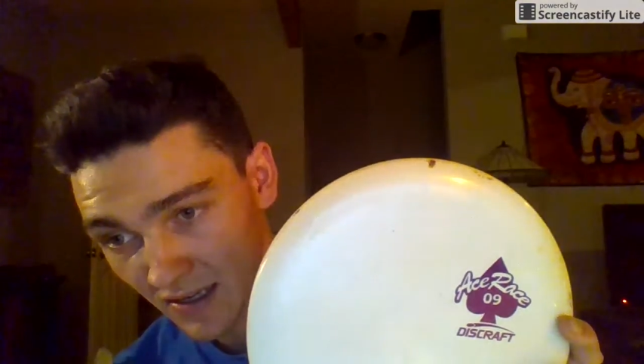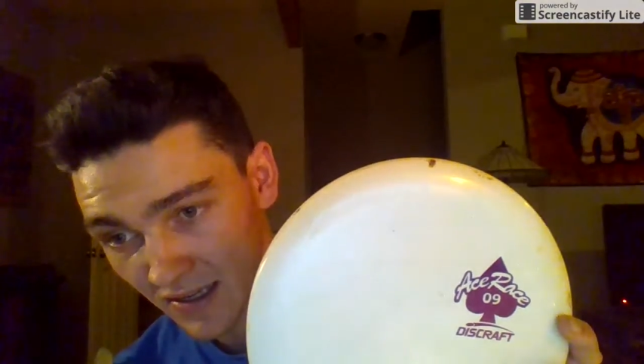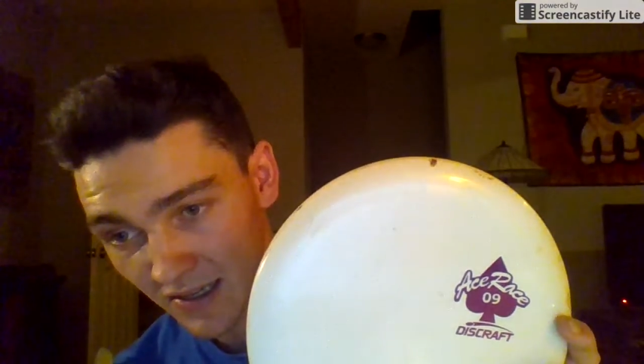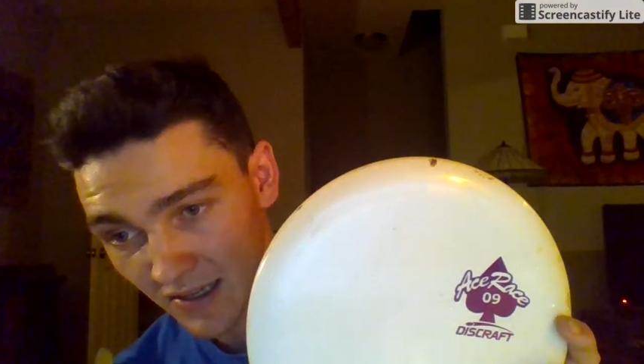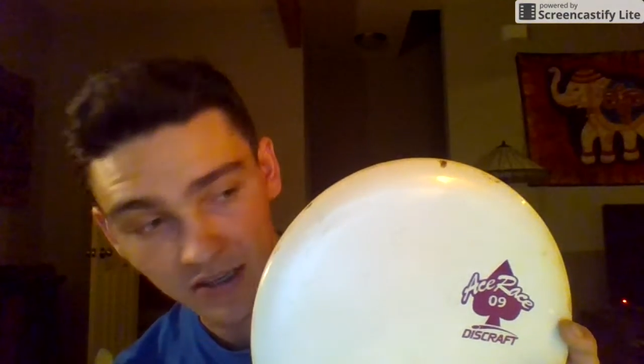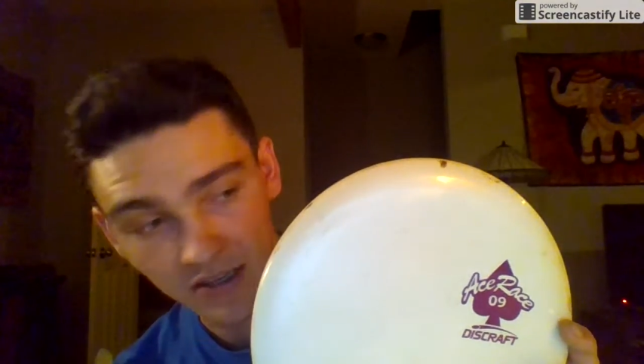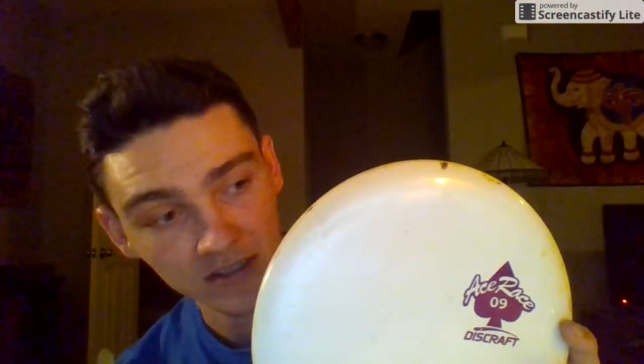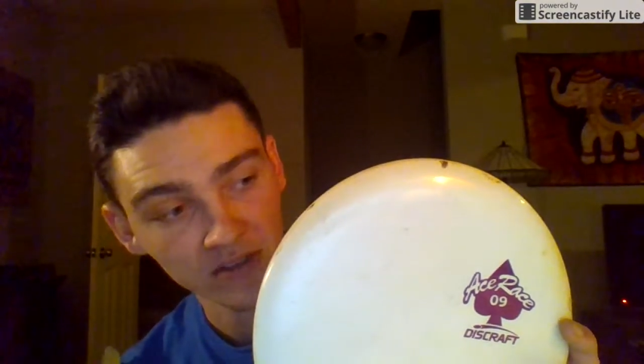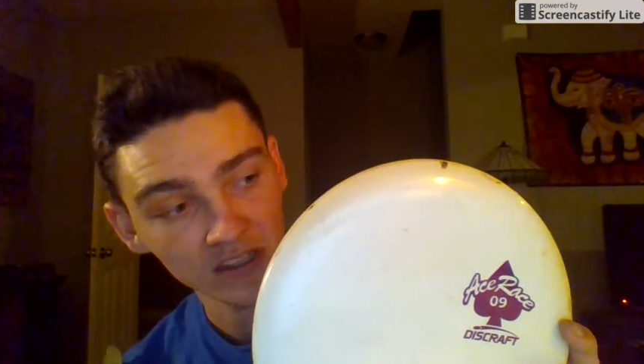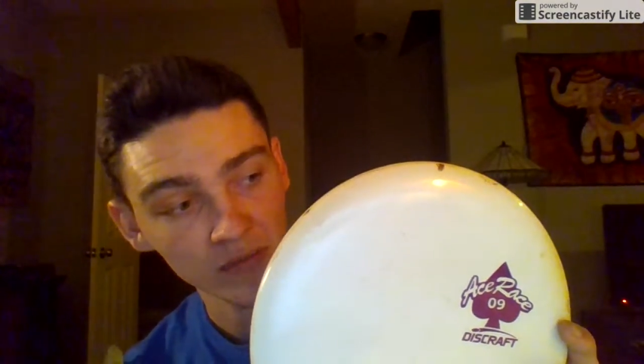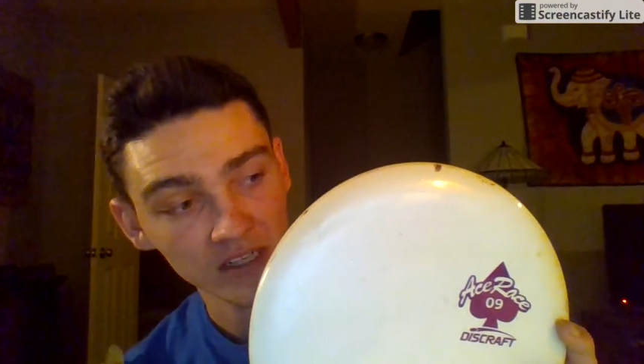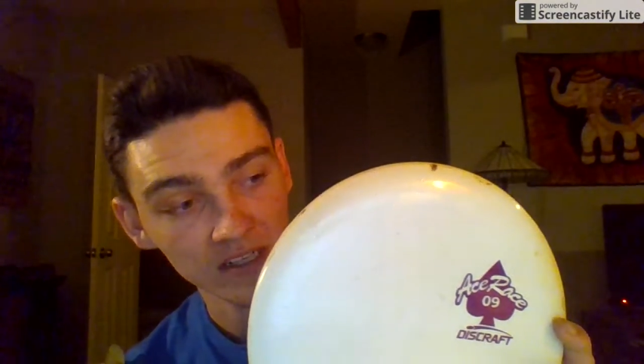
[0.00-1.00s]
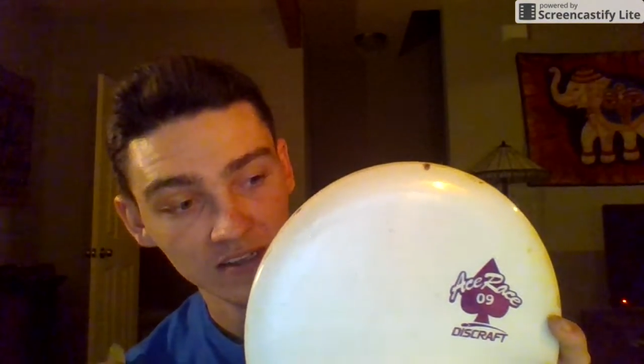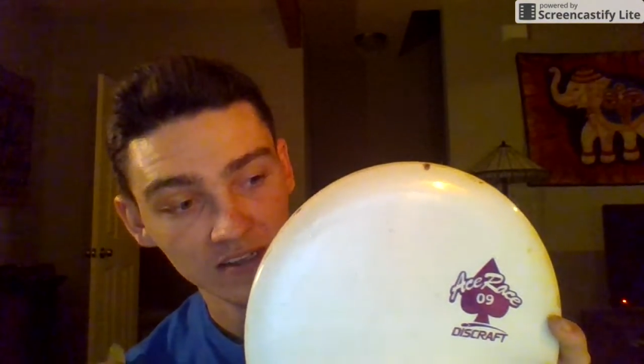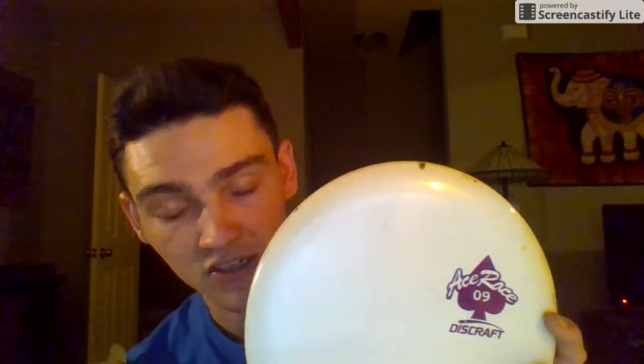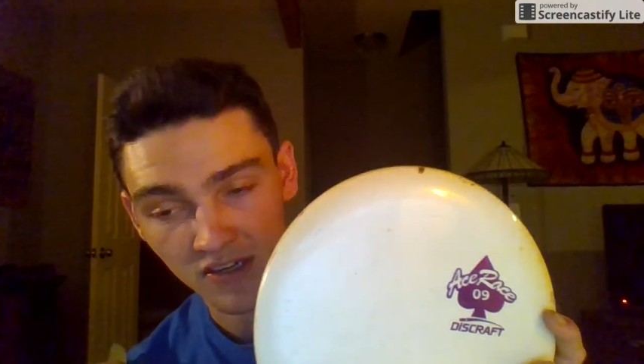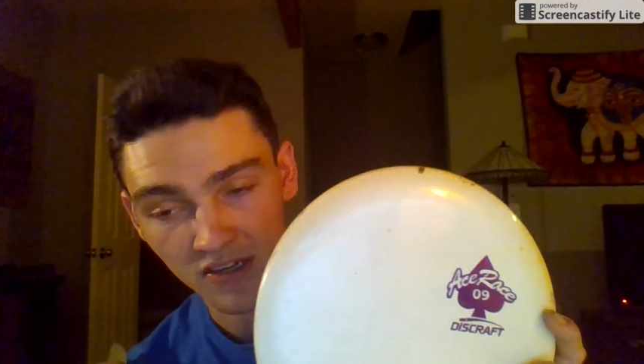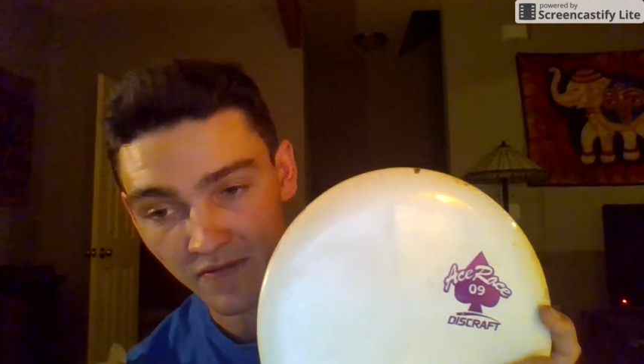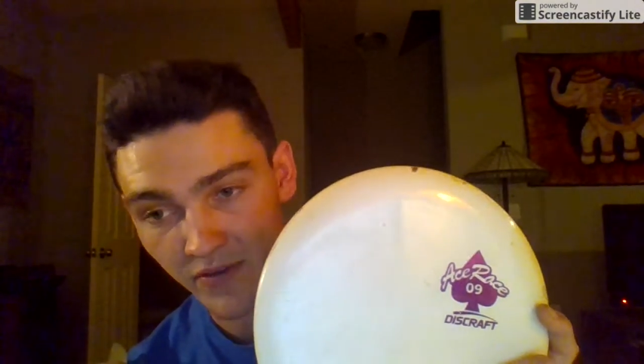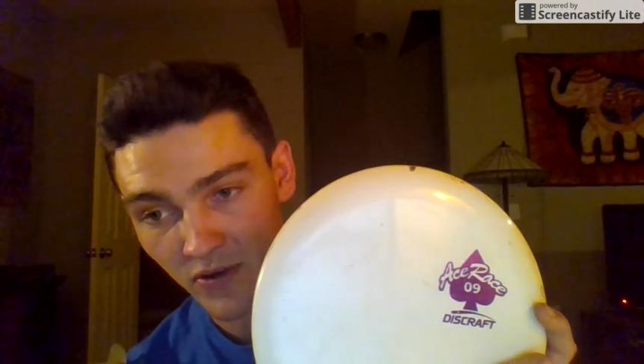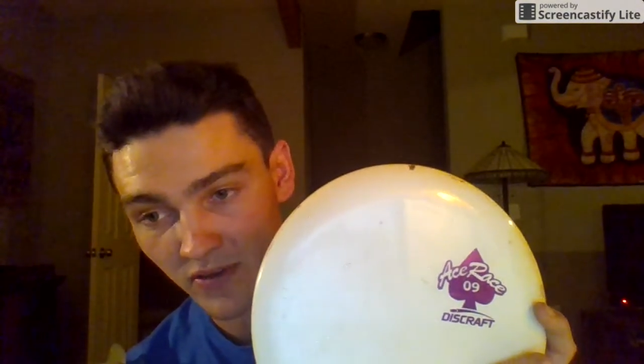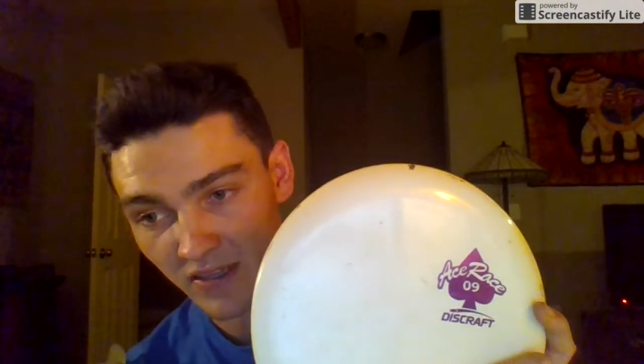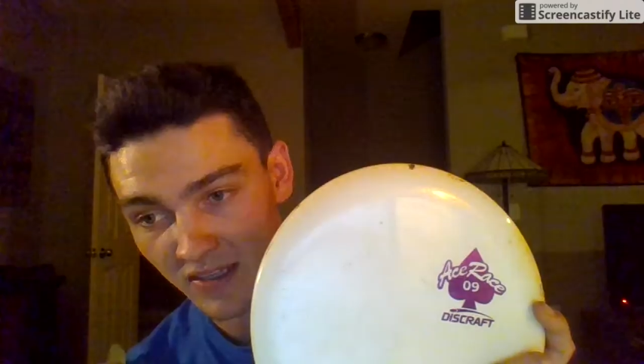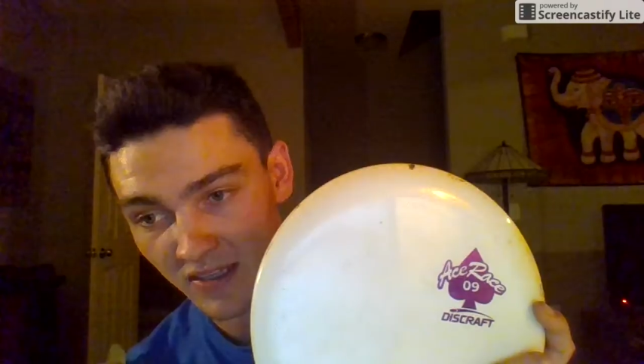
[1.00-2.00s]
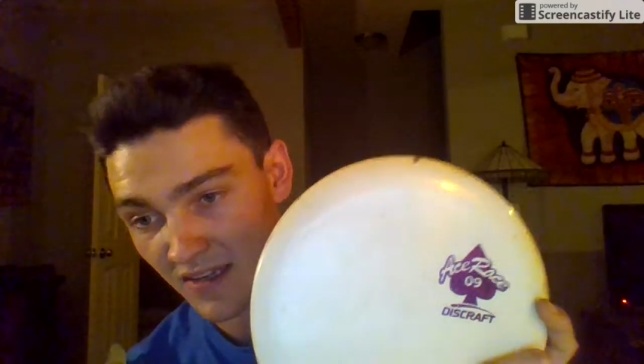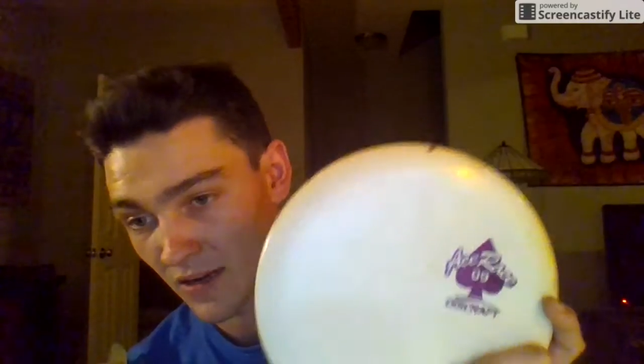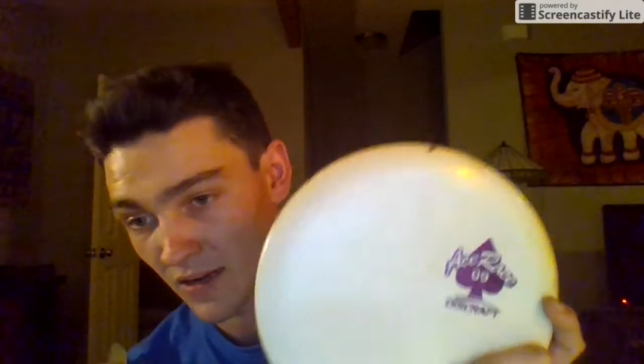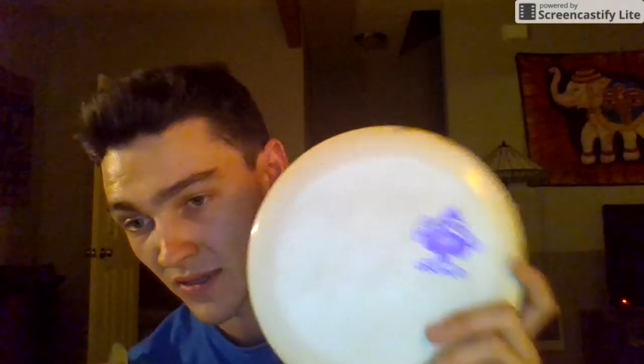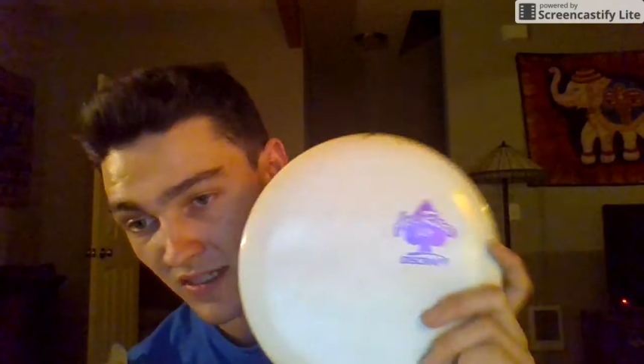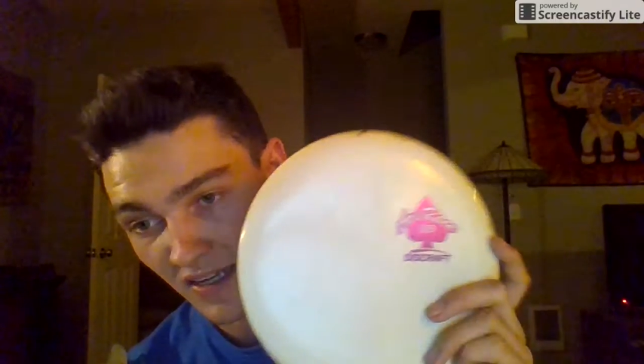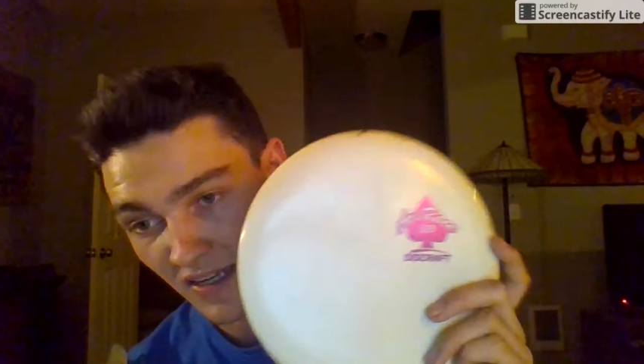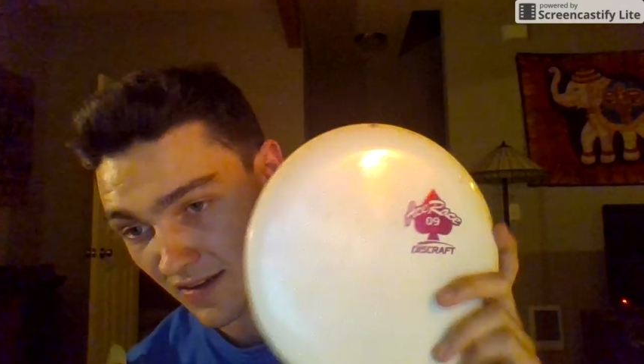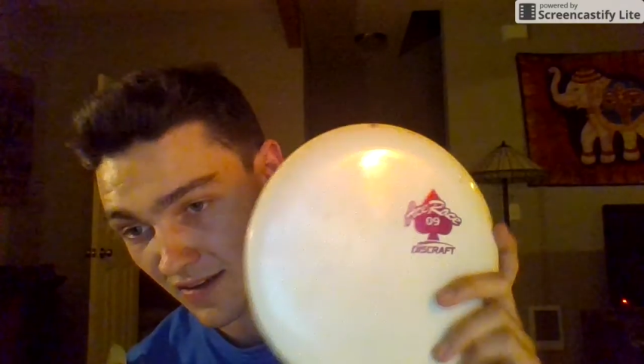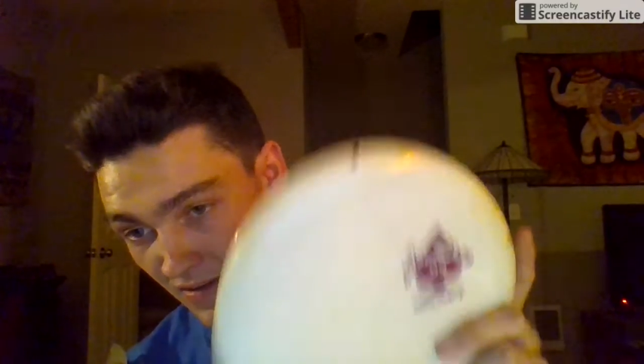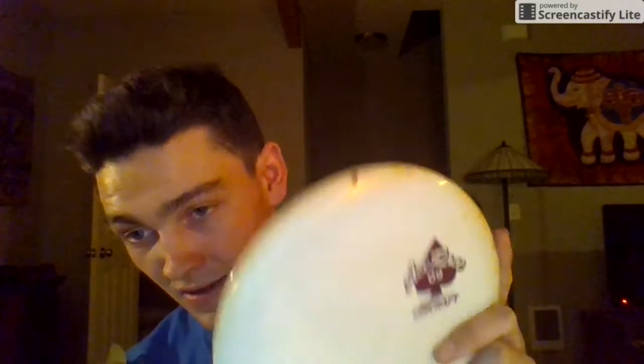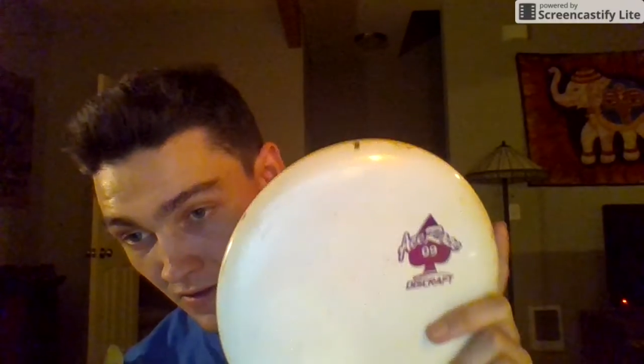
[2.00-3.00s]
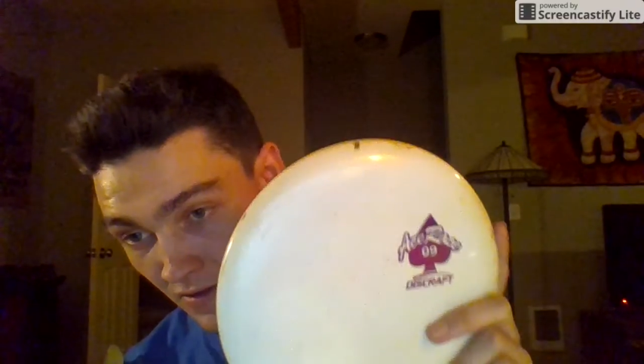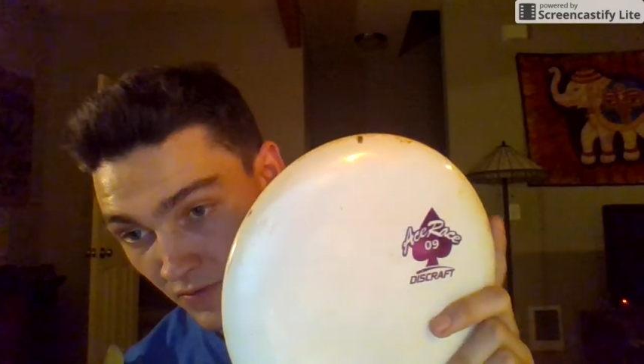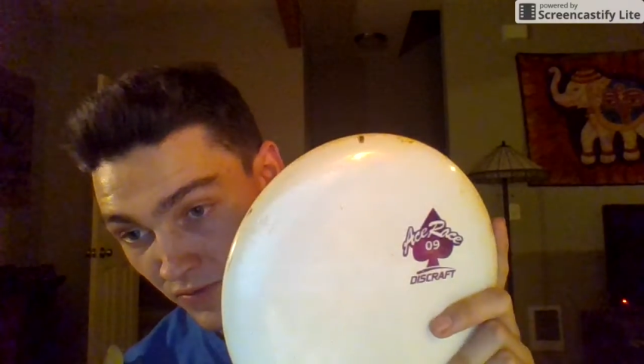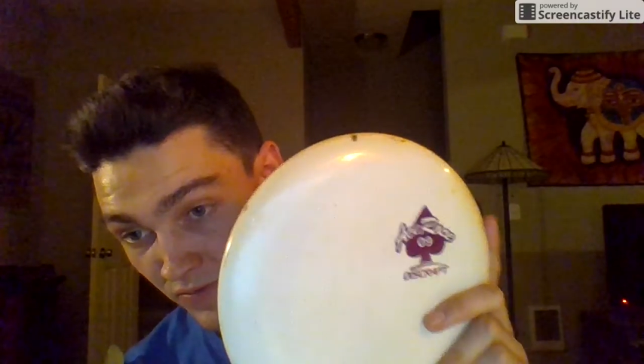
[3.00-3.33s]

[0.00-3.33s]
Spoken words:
It is also a limited edition Focus. I would take another